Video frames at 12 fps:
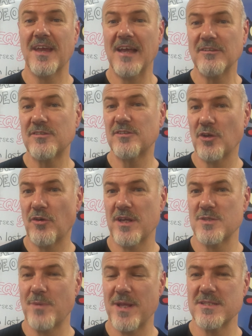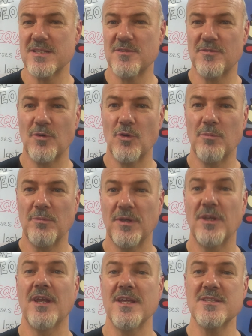else to your expenses form,
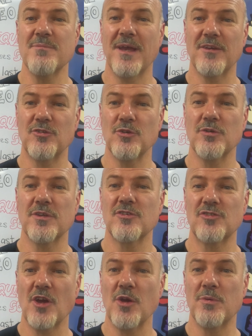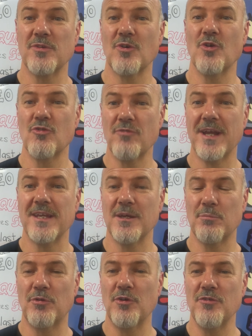you need to make sure that Shoba's already
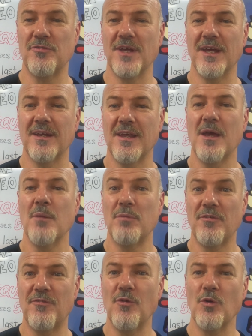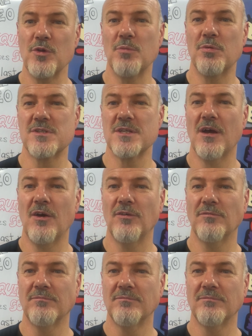approved it before you put it on,